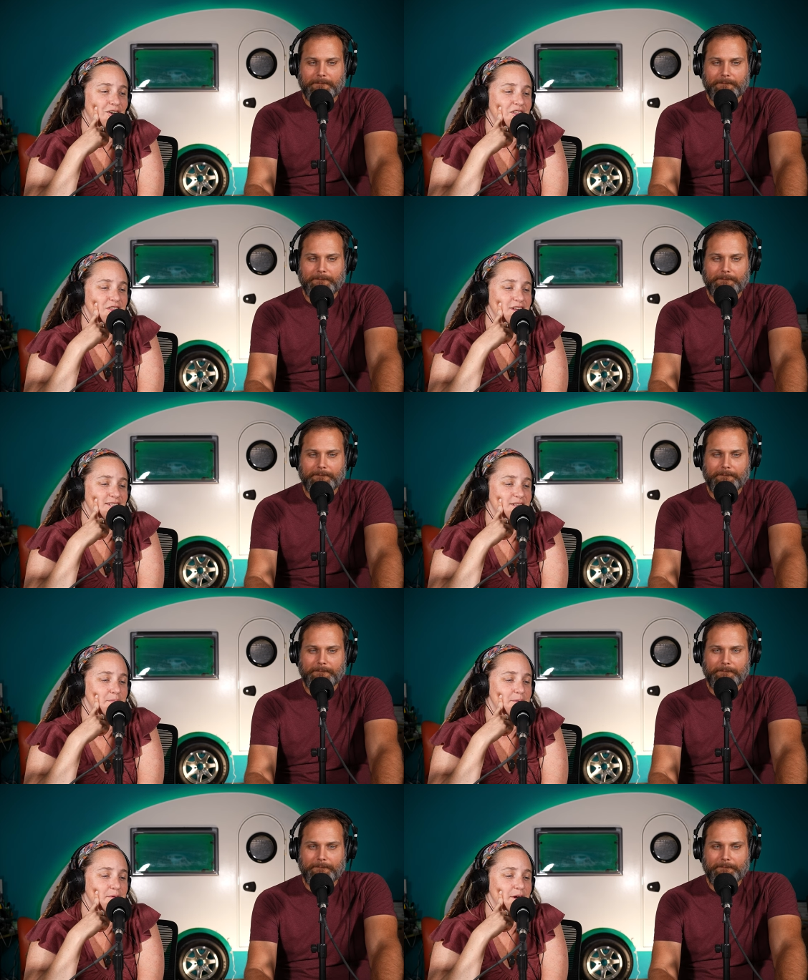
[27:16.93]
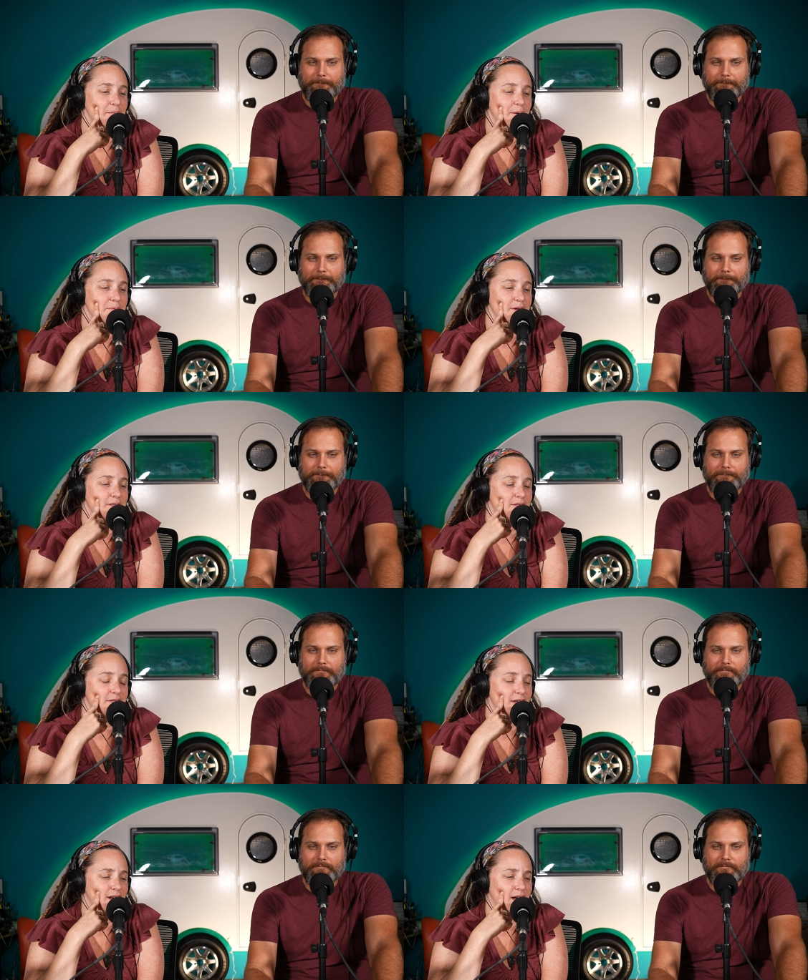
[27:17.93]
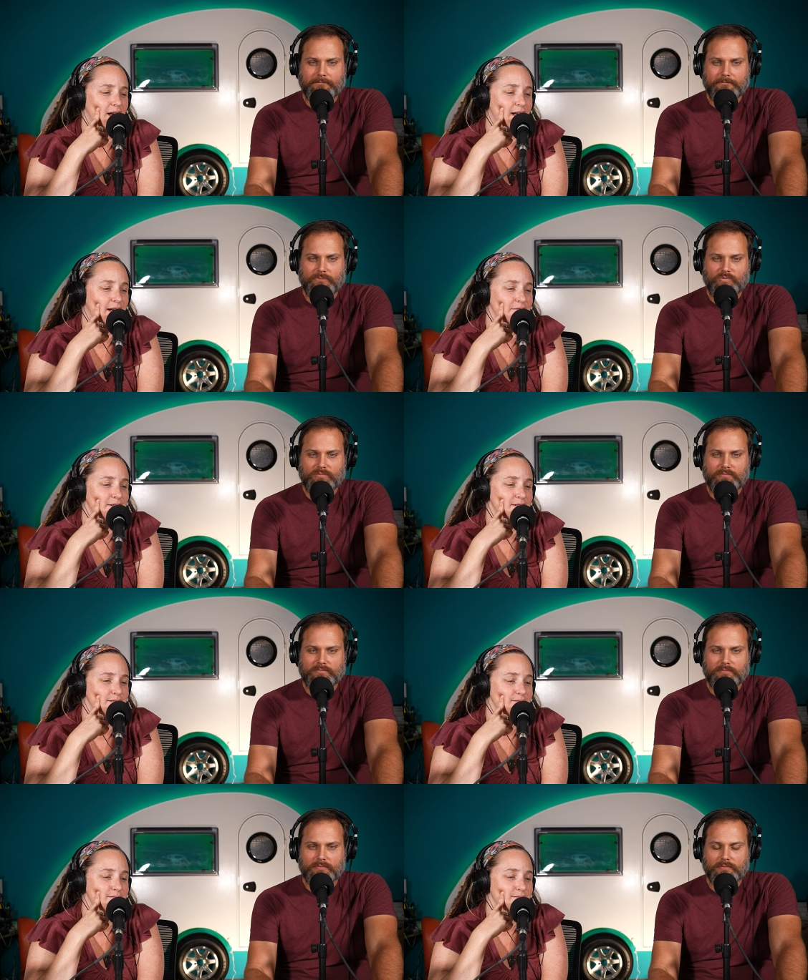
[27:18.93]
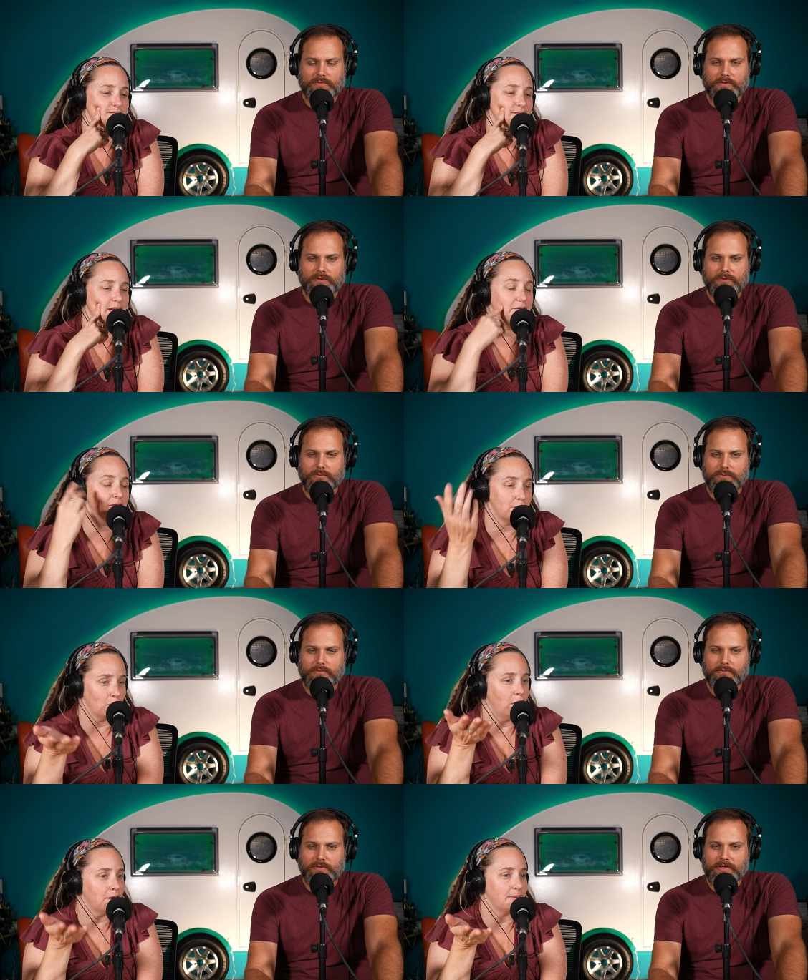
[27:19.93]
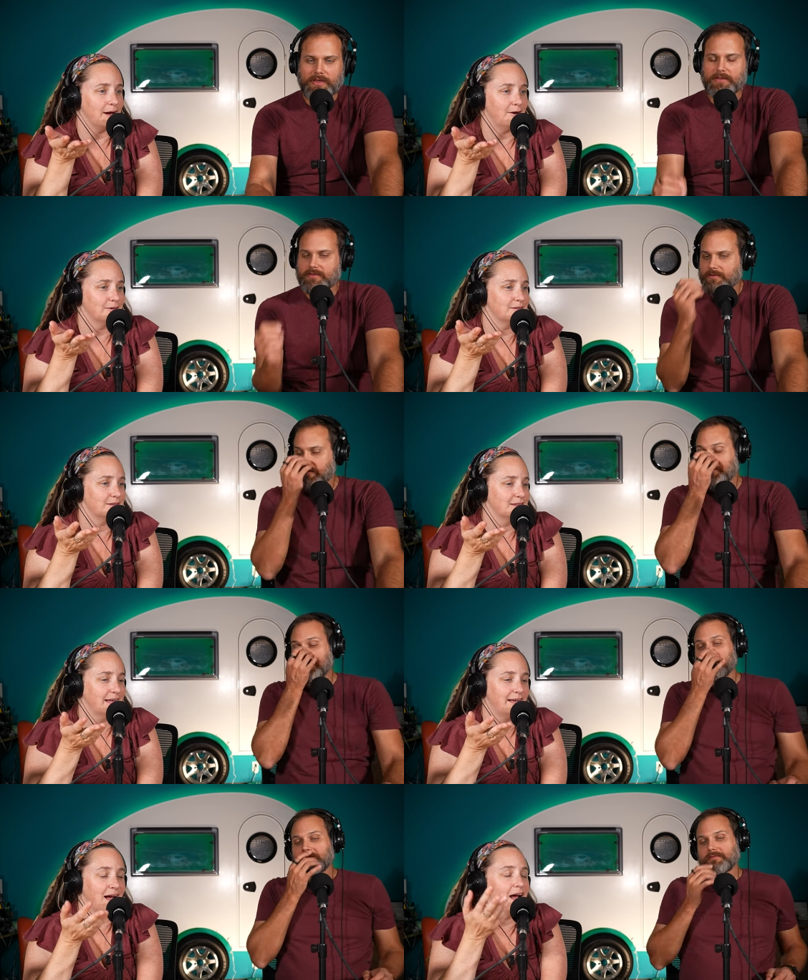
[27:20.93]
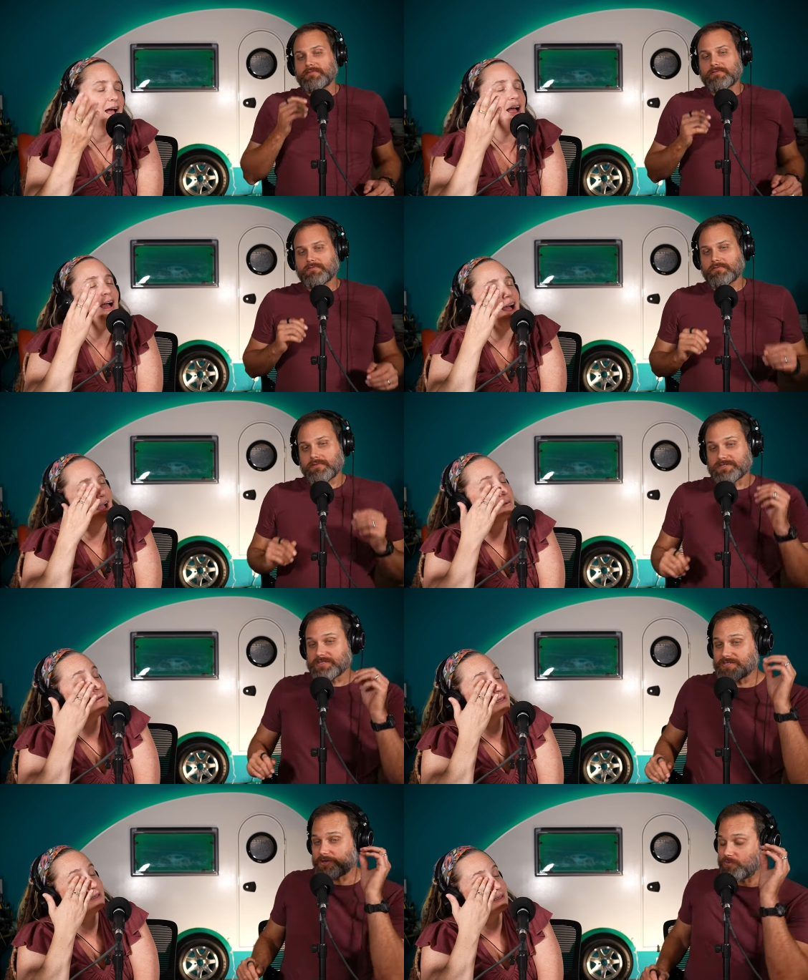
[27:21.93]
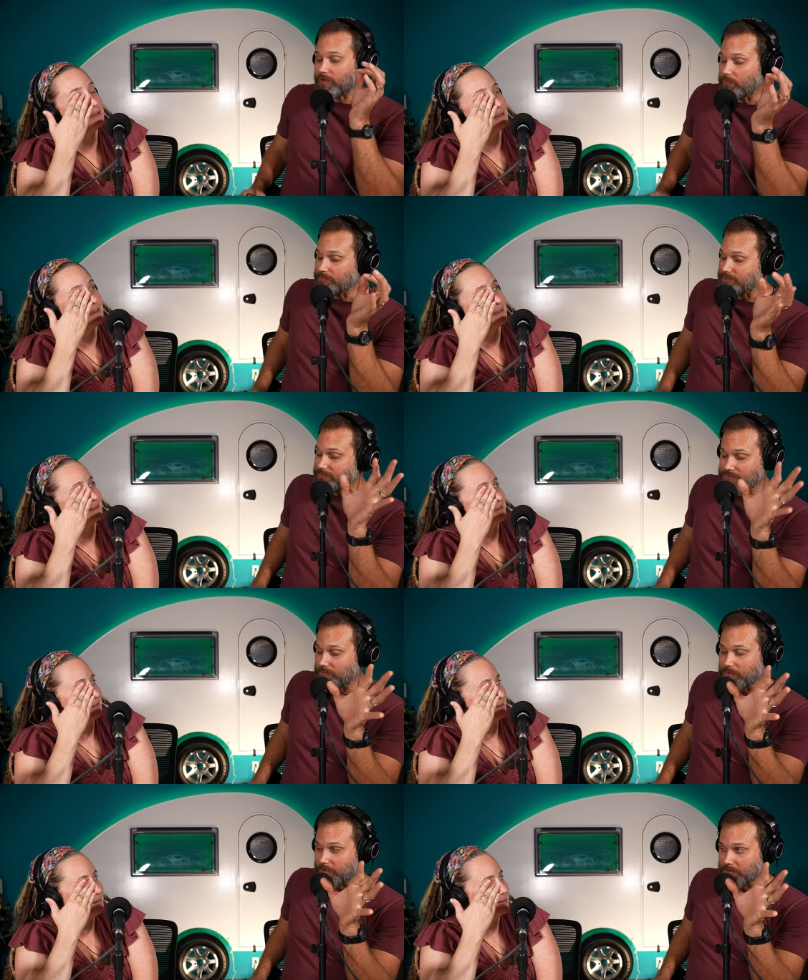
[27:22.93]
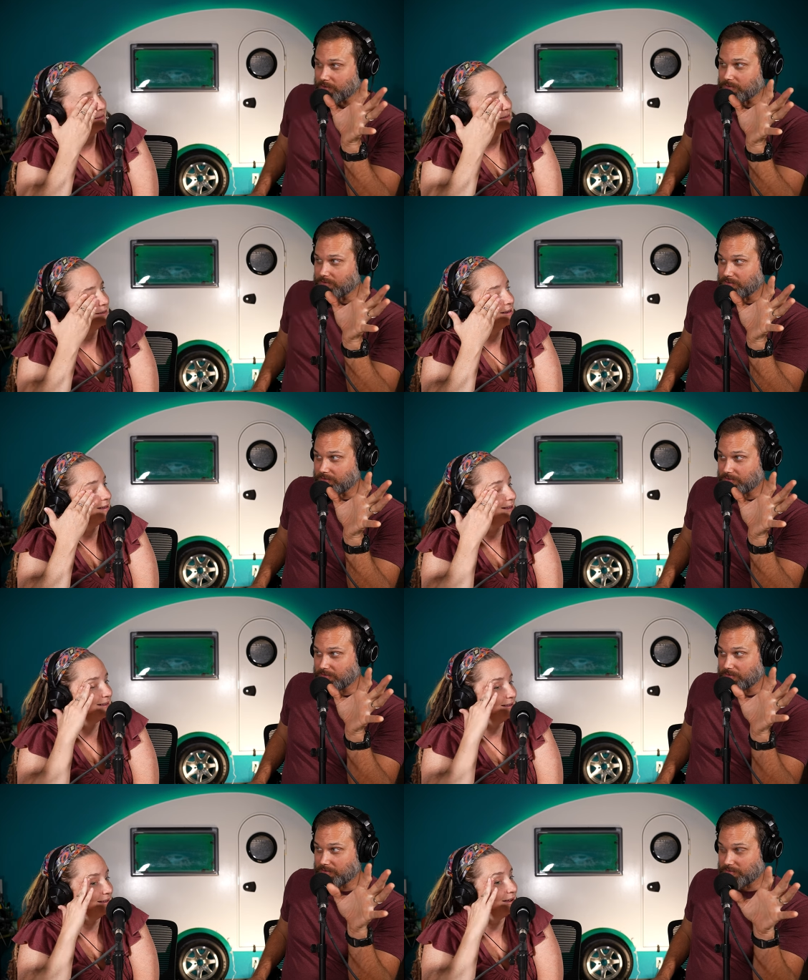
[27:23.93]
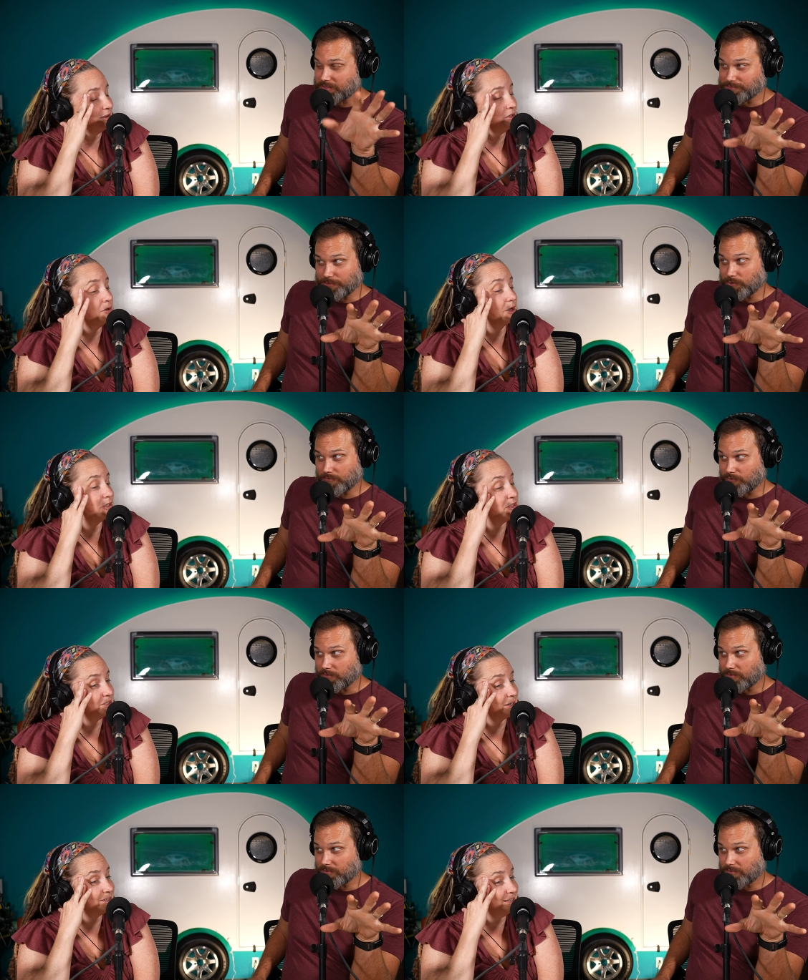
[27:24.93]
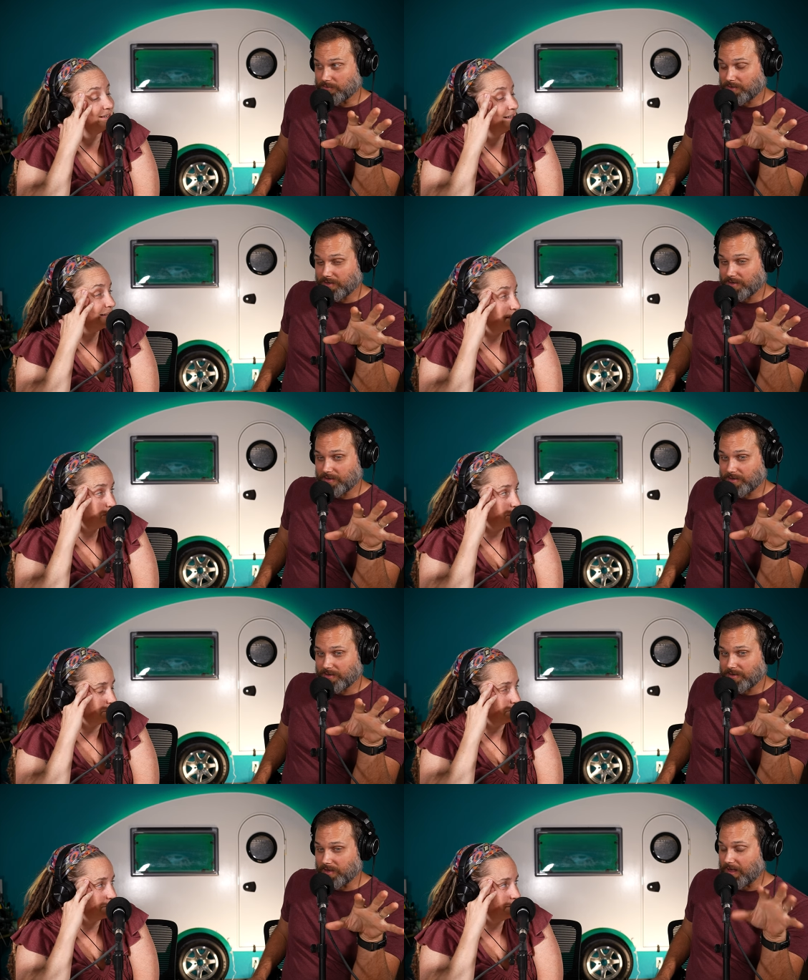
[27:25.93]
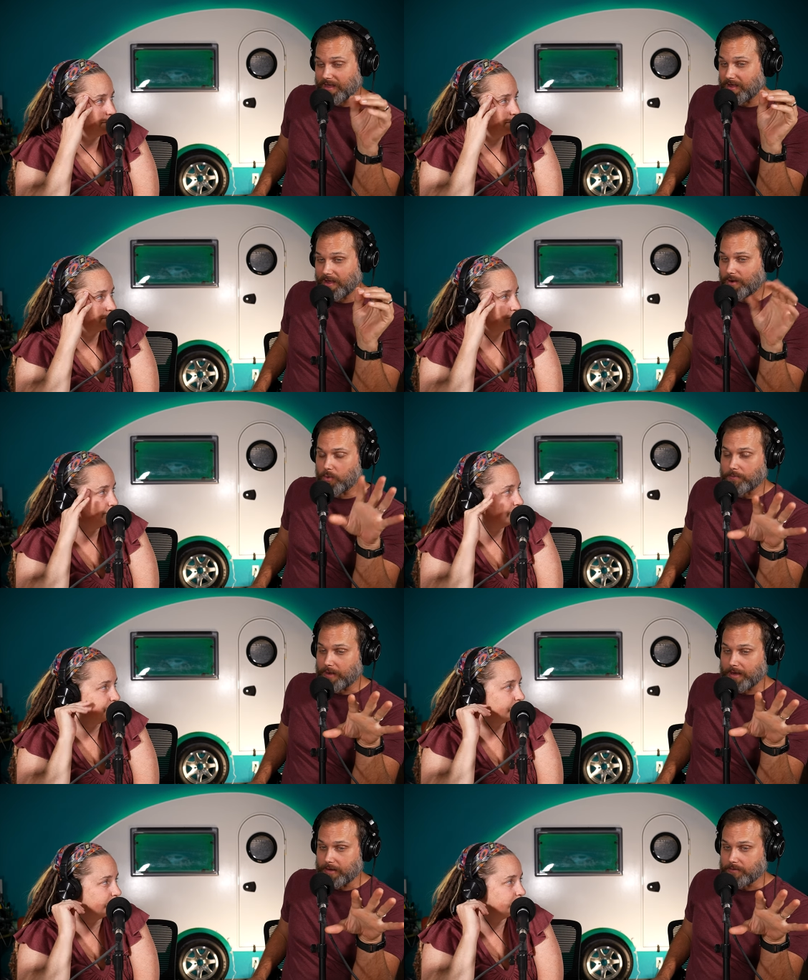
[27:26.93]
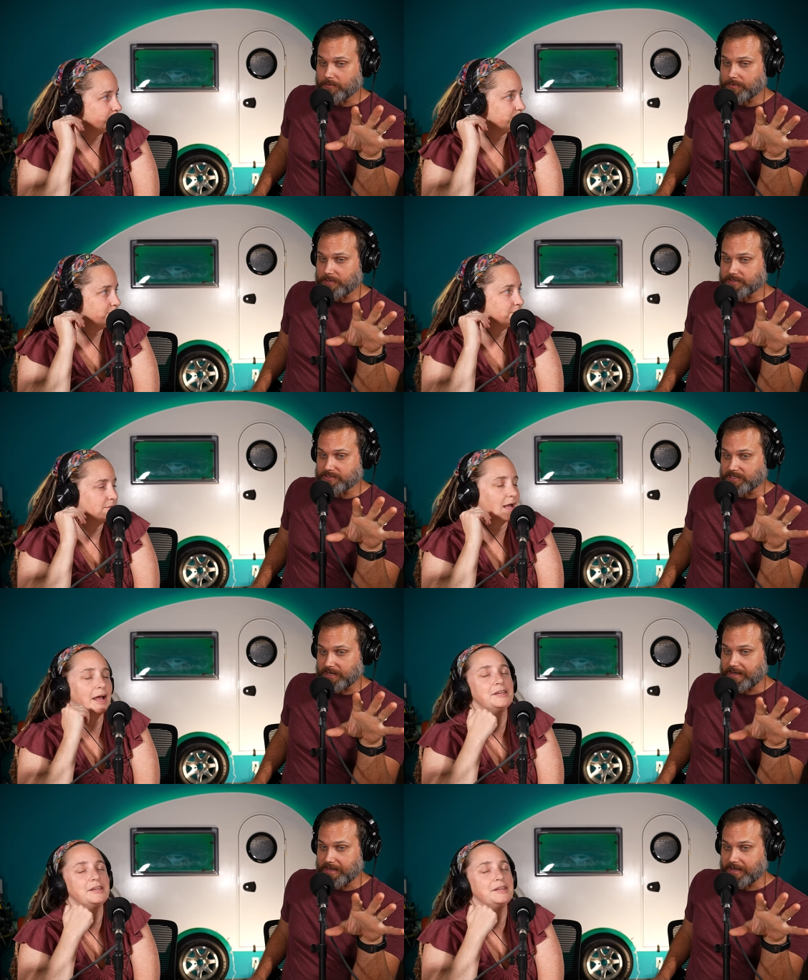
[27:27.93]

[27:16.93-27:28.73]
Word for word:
Speaker 1: all the things that people come up with that I haven't even oh. thought about. Like, this was, is
Speaker 2: a great website. It's good marketing. This are you, are you sucked
Speaker 1: in? It is beautiful. I can't.
Speaker 2: I won't buy it because I, I